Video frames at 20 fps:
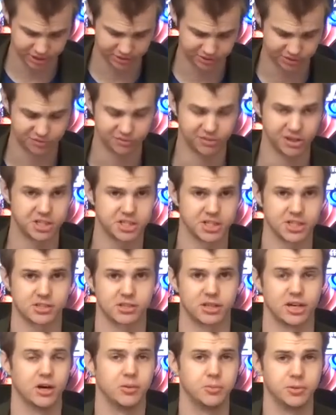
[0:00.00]
nifty feature that's
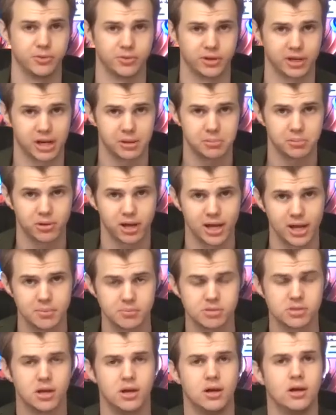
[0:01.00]
going to help you in a couple
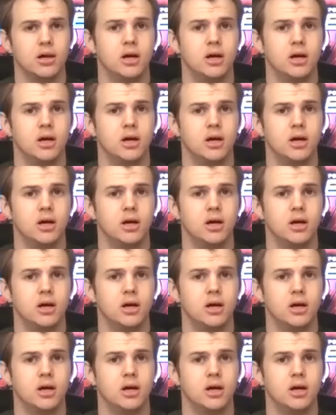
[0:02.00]
games.